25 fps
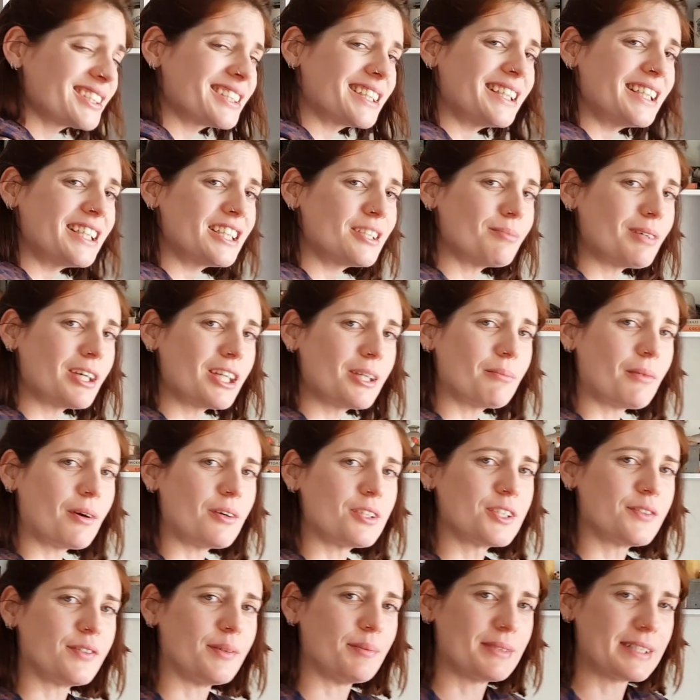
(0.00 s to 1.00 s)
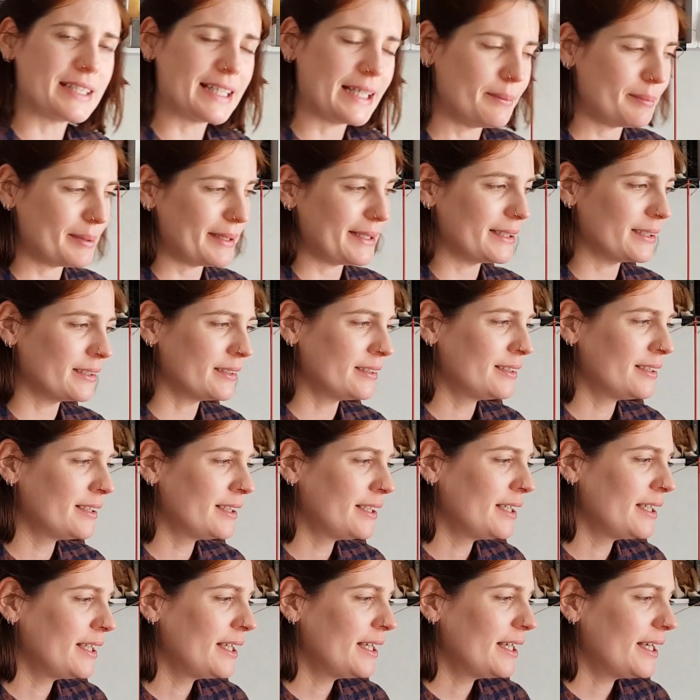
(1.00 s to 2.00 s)
I need to make the most of him sleeping.
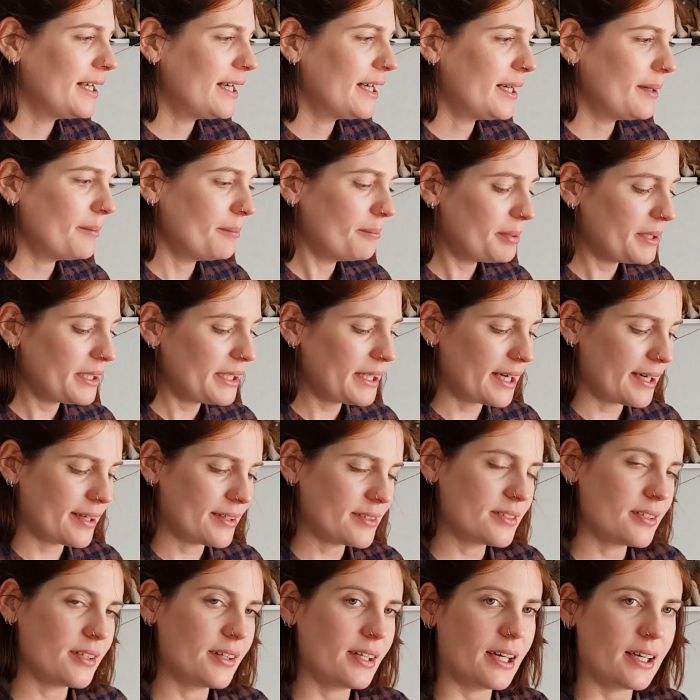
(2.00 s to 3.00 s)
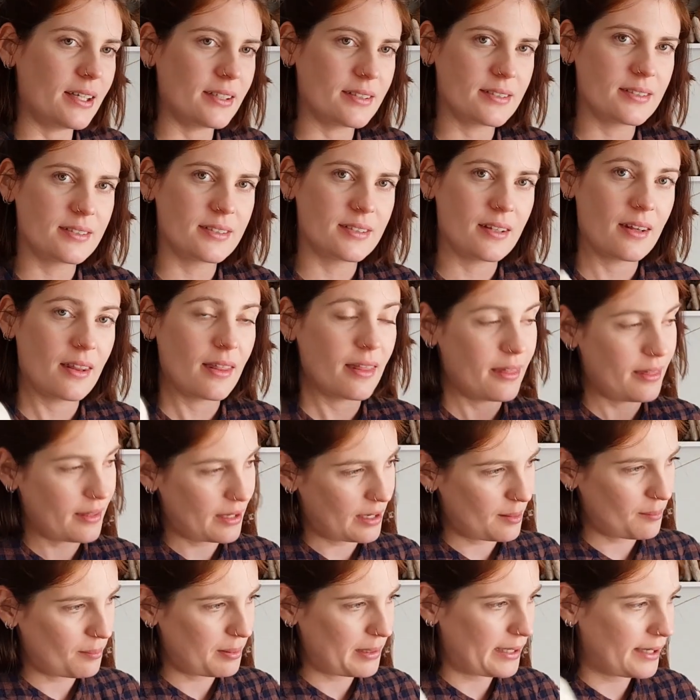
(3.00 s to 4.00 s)
But yeah, so that's
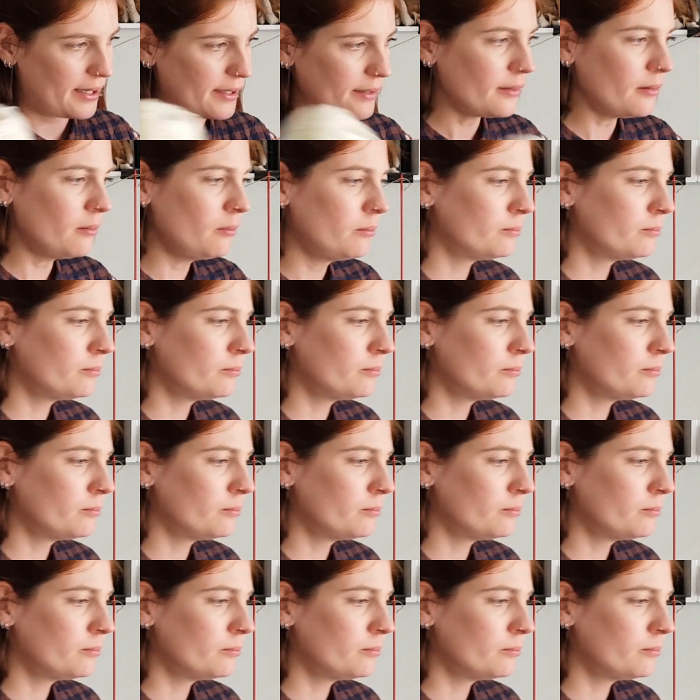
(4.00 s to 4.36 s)
that plan.